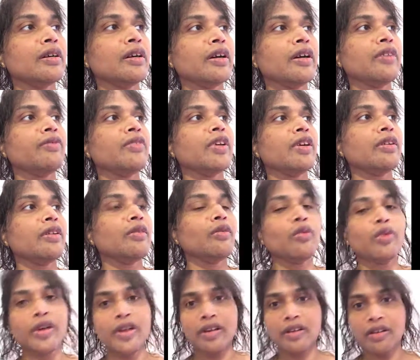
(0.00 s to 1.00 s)
I have done
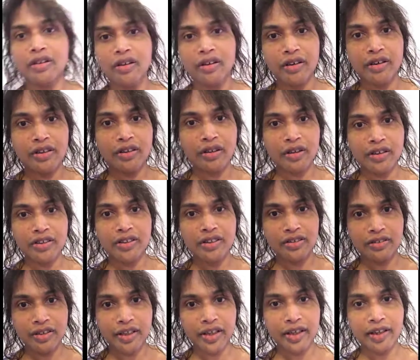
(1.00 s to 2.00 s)
quite a lot, a lot
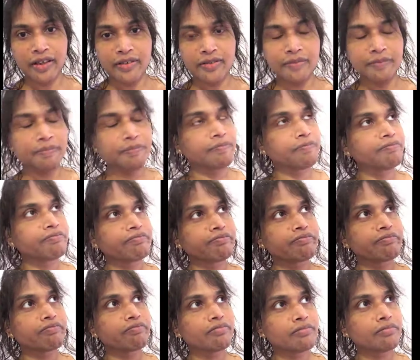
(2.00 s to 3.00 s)
today,
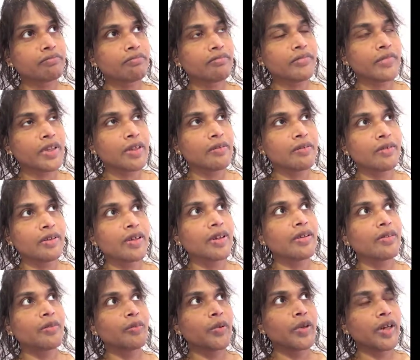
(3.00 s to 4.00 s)
so that
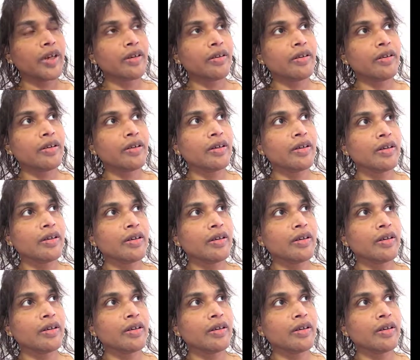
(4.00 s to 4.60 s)
is pretty good.